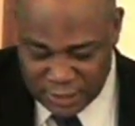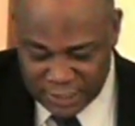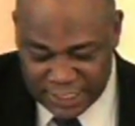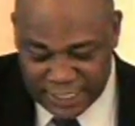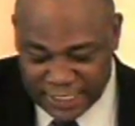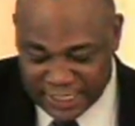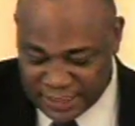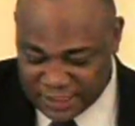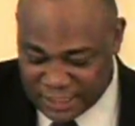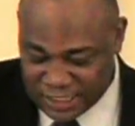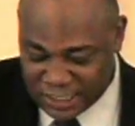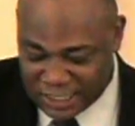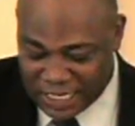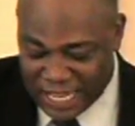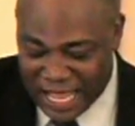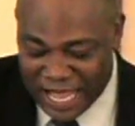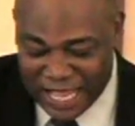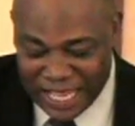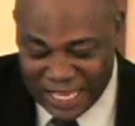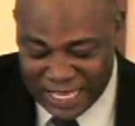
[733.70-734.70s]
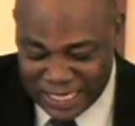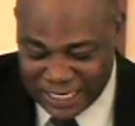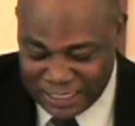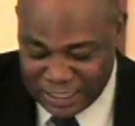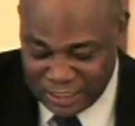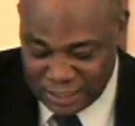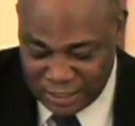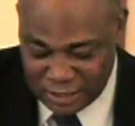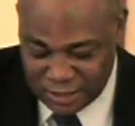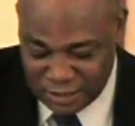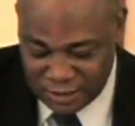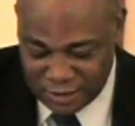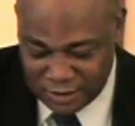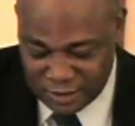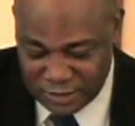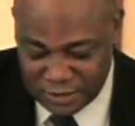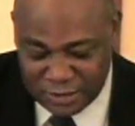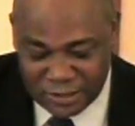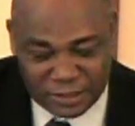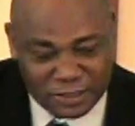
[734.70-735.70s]
He is the God
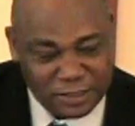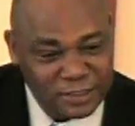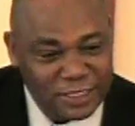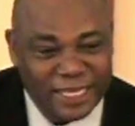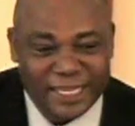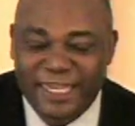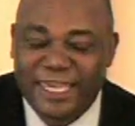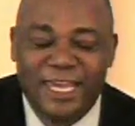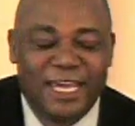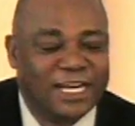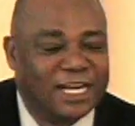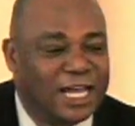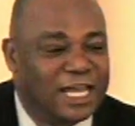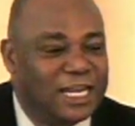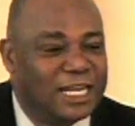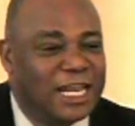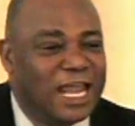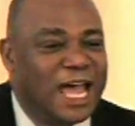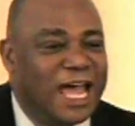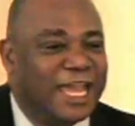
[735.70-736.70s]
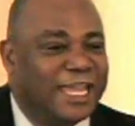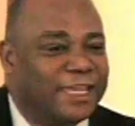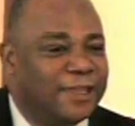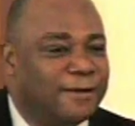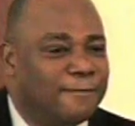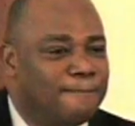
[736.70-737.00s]
that cannot lie.